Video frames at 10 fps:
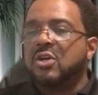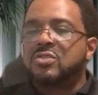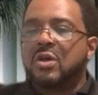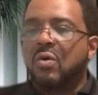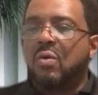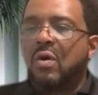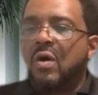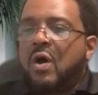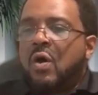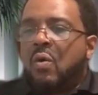So
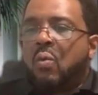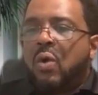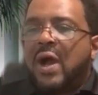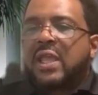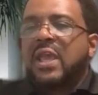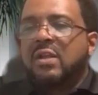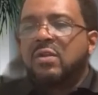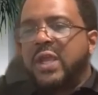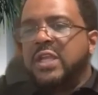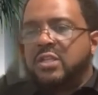what
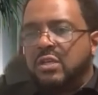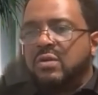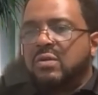can we do?